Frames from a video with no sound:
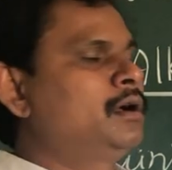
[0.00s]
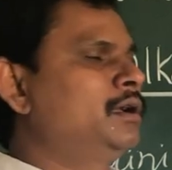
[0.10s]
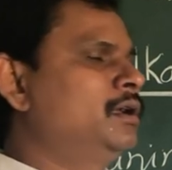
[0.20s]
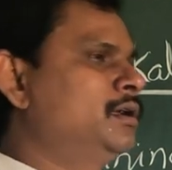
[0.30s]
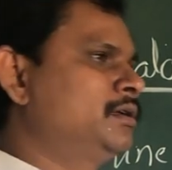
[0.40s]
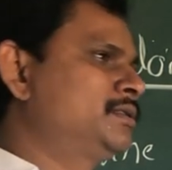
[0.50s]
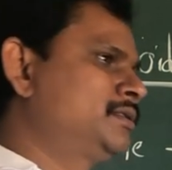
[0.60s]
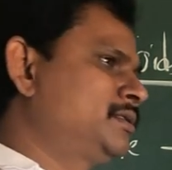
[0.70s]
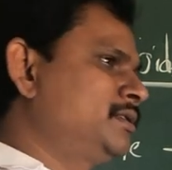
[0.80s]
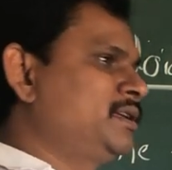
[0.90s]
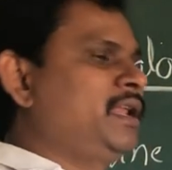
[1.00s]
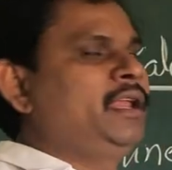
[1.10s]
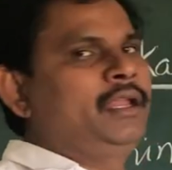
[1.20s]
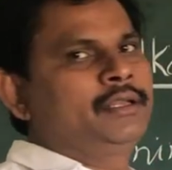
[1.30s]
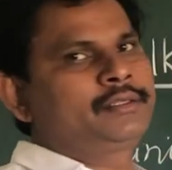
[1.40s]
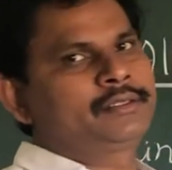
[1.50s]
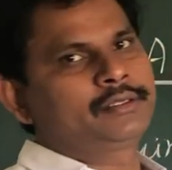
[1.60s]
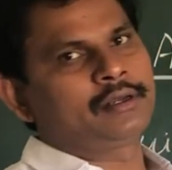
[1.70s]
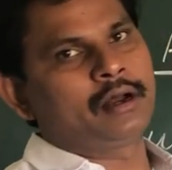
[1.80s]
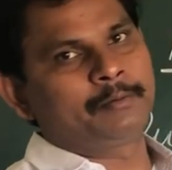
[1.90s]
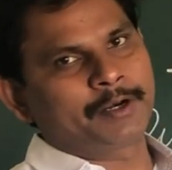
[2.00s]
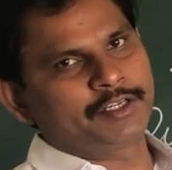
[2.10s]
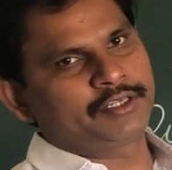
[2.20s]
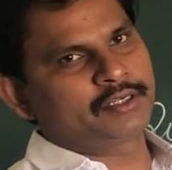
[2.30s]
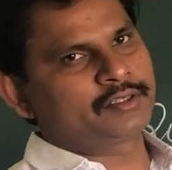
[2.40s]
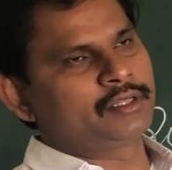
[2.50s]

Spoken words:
cesareans operations,